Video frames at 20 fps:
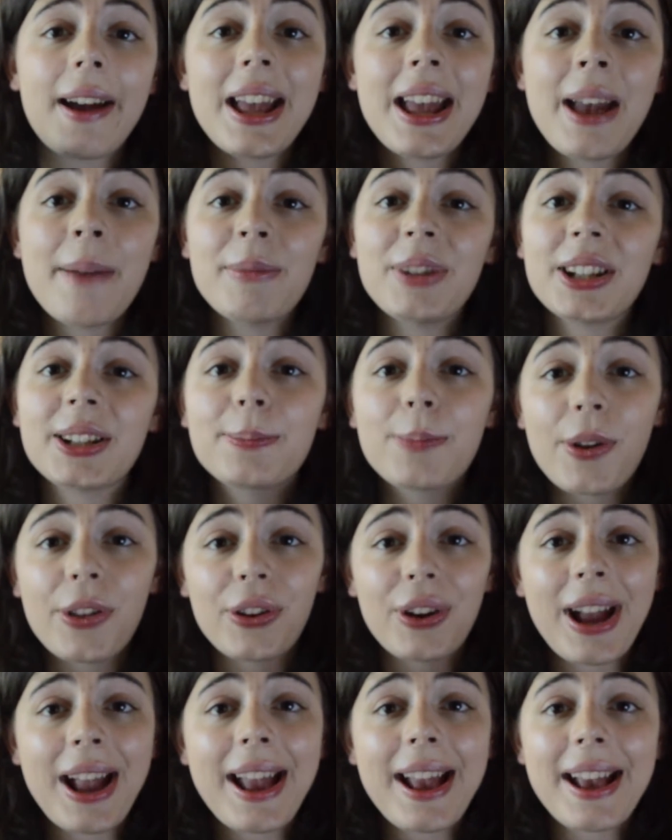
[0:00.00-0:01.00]
Him and his
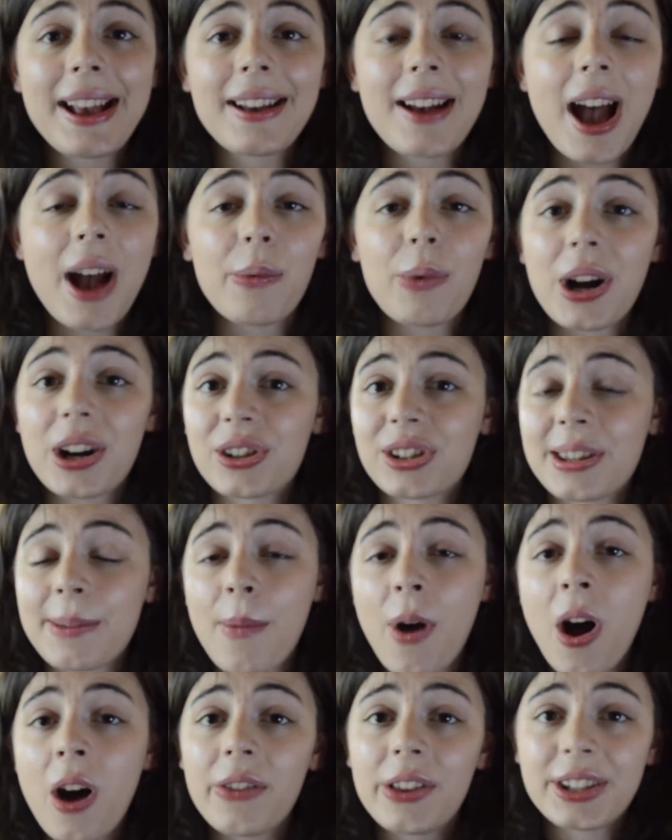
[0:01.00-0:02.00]
brother Hank, I watch them
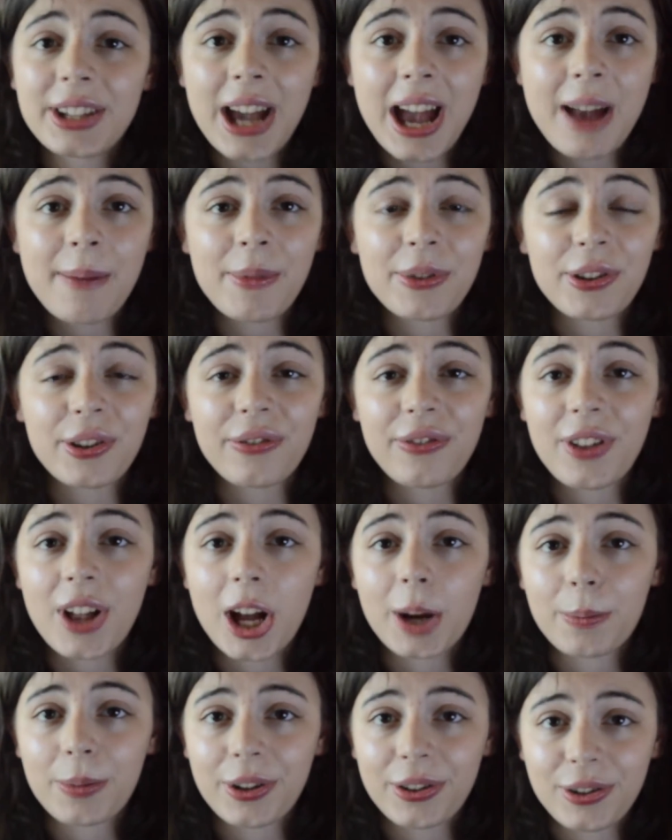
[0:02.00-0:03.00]
all the time on their
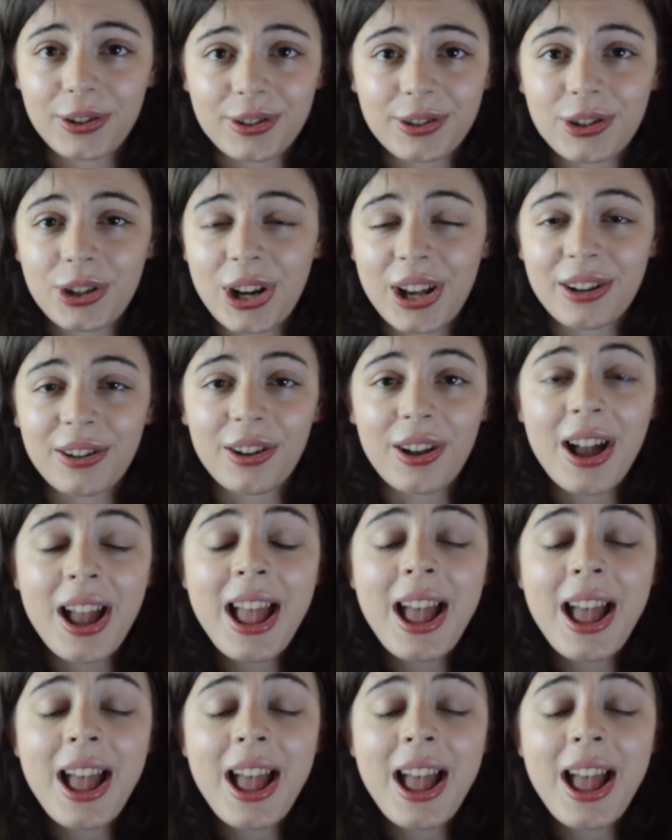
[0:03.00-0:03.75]
Vlog Brothers channel.